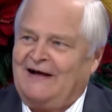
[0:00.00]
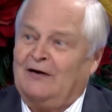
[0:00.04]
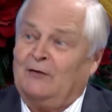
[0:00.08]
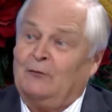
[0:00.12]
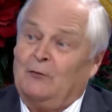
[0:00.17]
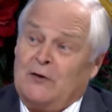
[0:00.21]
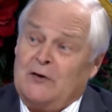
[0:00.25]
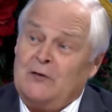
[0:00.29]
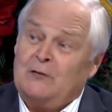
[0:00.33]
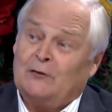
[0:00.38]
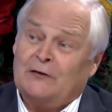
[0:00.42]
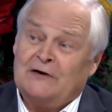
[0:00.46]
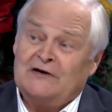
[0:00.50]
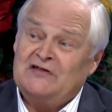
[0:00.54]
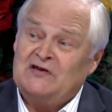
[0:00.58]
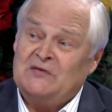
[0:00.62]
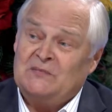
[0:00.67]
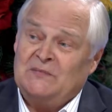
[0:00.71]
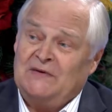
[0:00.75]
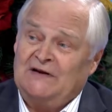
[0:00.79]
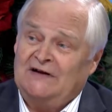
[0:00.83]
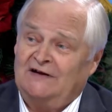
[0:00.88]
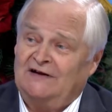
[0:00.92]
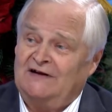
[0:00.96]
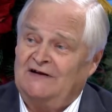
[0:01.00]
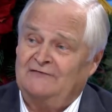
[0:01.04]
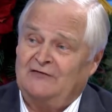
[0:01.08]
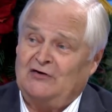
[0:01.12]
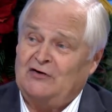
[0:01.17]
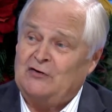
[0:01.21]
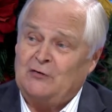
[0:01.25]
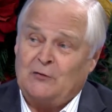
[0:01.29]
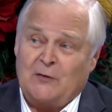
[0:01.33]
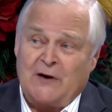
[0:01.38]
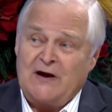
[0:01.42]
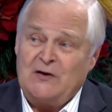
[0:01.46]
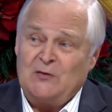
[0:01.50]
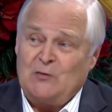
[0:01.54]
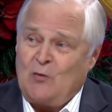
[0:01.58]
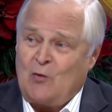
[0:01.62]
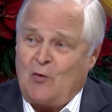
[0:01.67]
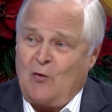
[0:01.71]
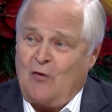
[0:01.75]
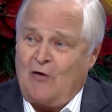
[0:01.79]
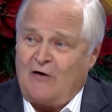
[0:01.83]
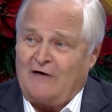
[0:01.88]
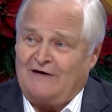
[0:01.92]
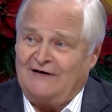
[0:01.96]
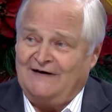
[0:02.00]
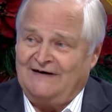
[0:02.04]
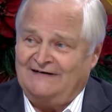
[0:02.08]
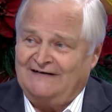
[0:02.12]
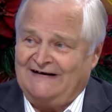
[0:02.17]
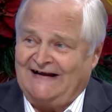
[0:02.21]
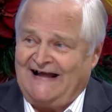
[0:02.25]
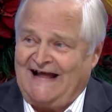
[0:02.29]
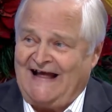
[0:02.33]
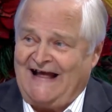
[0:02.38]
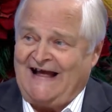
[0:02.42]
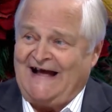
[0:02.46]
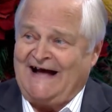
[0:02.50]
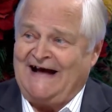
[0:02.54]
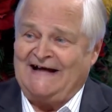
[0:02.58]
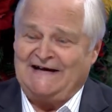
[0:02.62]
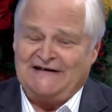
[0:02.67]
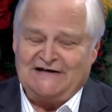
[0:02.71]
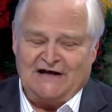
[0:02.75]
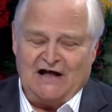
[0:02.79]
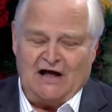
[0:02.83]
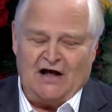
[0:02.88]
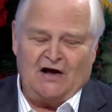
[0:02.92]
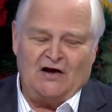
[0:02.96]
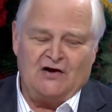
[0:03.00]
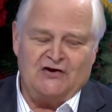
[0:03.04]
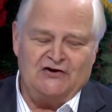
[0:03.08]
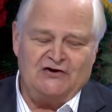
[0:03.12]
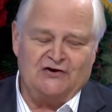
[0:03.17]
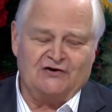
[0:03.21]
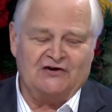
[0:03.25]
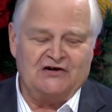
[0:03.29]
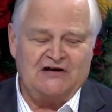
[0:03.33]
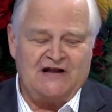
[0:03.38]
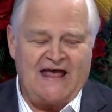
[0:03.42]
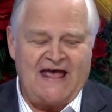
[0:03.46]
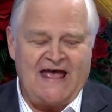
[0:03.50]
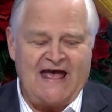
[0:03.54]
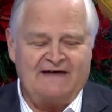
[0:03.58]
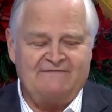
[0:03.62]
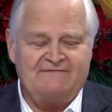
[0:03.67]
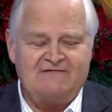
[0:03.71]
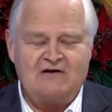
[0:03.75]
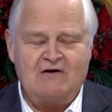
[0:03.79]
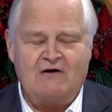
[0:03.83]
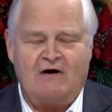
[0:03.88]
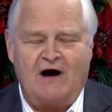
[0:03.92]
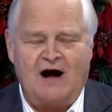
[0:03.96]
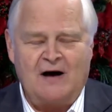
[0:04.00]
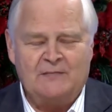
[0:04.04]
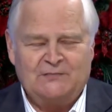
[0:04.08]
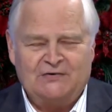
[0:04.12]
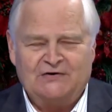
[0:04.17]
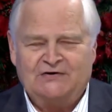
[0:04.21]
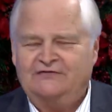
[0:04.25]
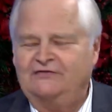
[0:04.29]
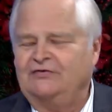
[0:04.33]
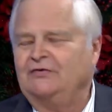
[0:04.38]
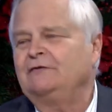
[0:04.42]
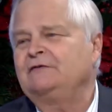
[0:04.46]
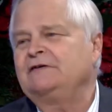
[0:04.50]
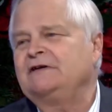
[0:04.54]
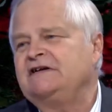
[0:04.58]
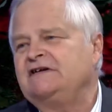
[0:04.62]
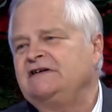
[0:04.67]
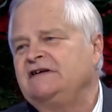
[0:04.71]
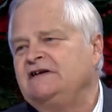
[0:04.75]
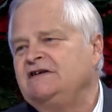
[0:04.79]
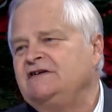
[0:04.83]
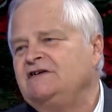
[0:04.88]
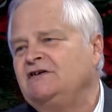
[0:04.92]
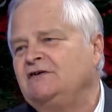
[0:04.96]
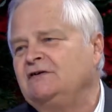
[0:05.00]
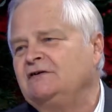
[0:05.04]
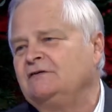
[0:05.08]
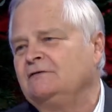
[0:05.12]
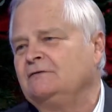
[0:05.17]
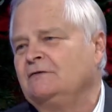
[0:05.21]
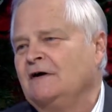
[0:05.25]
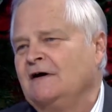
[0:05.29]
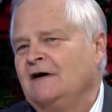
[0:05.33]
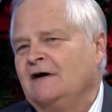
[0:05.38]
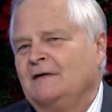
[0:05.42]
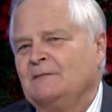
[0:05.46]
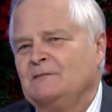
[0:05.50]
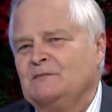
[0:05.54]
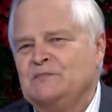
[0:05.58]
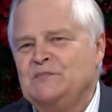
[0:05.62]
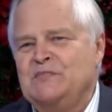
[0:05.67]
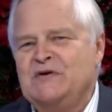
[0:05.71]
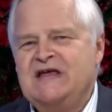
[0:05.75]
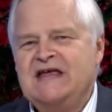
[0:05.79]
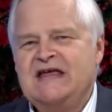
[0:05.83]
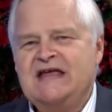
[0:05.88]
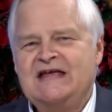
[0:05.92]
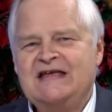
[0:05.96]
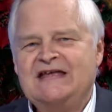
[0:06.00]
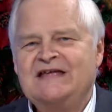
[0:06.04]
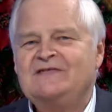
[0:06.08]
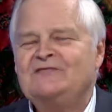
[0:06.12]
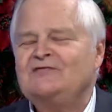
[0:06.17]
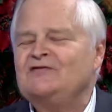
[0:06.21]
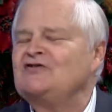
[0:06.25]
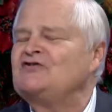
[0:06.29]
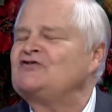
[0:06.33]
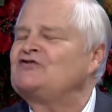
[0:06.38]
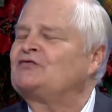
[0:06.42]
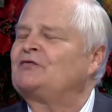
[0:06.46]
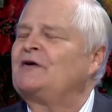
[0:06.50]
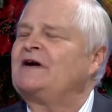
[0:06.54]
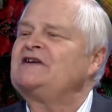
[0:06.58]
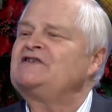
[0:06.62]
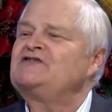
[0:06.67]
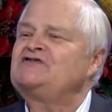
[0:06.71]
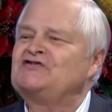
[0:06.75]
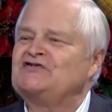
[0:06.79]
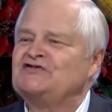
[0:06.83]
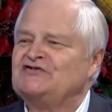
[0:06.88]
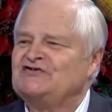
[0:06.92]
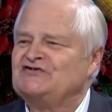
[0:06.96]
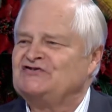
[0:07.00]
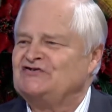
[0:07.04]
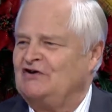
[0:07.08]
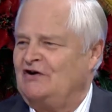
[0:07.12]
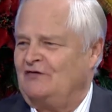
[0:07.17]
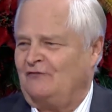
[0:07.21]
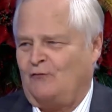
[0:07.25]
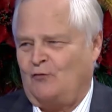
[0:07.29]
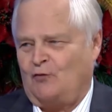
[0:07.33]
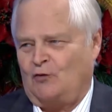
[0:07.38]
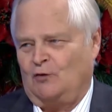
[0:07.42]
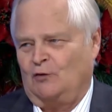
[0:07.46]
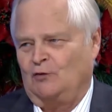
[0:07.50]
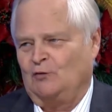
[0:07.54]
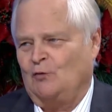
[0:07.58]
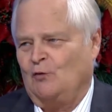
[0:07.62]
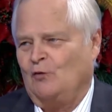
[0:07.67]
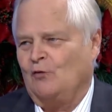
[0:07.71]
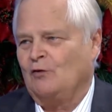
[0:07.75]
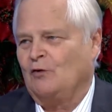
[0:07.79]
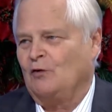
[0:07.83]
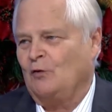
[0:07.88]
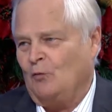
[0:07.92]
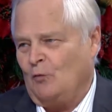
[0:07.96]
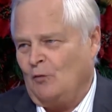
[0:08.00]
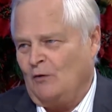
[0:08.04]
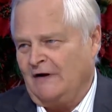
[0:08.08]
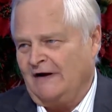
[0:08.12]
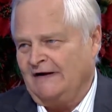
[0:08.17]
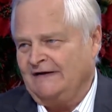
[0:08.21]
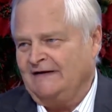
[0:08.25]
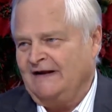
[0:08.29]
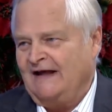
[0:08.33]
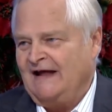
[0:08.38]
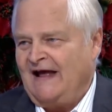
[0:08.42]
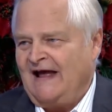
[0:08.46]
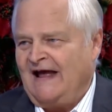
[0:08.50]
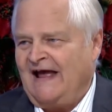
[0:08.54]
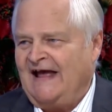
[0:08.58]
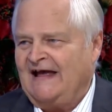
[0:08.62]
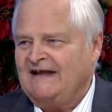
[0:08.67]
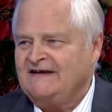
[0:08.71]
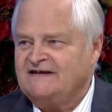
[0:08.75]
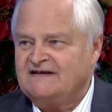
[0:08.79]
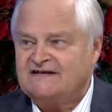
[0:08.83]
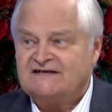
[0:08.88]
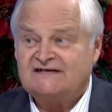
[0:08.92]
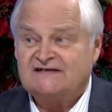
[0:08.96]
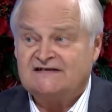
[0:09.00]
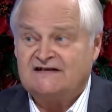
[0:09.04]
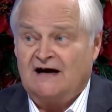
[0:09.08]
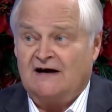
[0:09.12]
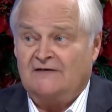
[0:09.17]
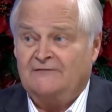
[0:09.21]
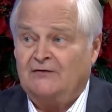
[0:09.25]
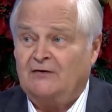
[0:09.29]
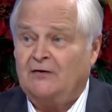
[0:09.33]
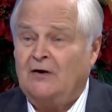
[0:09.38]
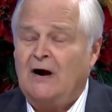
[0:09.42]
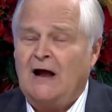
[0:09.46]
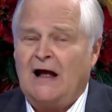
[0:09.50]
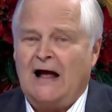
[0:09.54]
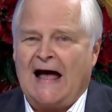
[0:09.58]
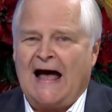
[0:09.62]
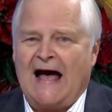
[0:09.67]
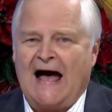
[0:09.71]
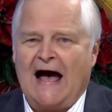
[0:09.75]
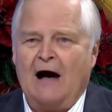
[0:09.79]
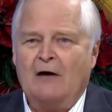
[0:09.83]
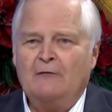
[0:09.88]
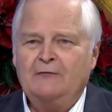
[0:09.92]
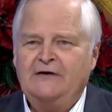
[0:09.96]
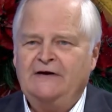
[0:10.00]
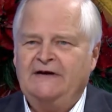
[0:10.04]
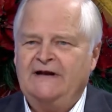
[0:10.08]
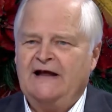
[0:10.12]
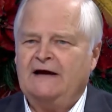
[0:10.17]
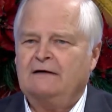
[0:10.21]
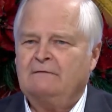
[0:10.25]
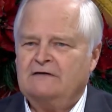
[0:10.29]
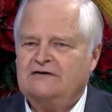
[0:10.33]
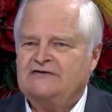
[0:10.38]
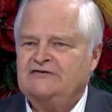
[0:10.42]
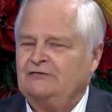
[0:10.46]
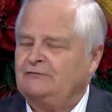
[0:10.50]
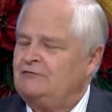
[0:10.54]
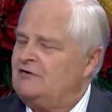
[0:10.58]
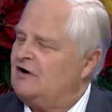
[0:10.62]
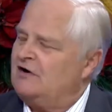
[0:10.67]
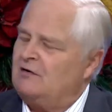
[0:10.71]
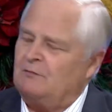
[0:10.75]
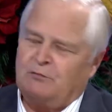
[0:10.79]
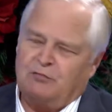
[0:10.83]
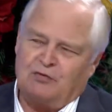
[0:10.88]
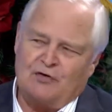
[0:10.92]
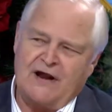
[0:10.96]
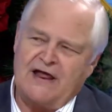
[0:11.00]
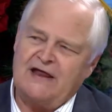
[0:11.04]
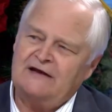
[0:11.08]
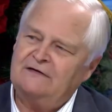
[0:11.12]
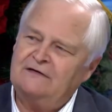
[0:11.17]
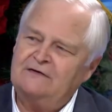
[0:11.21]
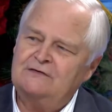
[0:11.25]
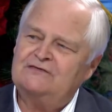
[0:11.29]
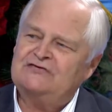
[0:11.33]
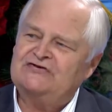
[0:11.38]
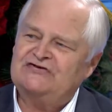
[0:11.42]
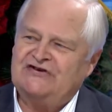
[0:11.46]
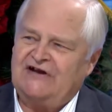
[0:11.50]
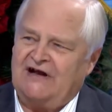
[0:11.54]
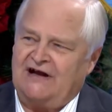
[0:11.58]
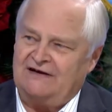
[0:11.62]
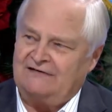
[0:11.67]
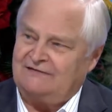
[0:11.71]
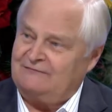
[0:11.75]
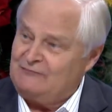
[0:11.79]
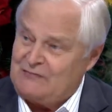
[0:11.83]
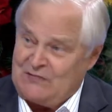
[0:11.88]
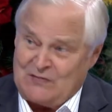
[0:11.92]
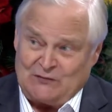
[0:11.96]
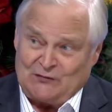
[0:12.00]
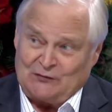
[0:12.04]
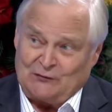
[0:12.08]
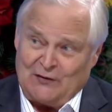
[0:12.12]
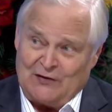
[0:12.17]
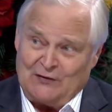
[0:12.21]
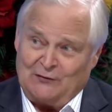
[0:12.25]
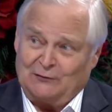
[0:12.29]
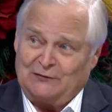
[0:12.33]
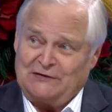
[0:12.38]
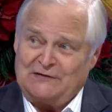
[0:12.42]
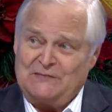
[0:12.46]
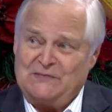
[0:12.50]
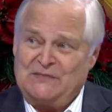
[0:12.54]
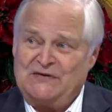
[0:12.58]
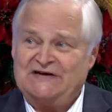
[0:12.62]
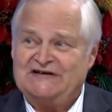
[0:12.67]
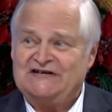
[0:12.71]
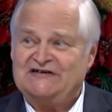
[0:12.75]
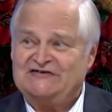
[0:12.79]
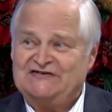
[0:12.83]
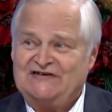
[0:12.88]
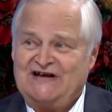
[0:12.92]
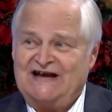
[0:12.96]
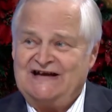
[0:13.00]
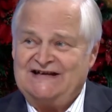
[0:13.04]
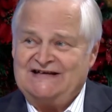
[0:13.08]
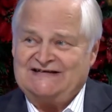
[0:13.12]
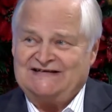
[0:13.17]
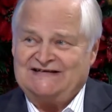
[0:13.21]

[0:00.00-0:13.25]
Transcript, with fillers: We were in the middle of a great war, and you're going to have the opportunity to be in the trenches of World War I and discover how did Arizona, a brand new state, remember, we'd only been a state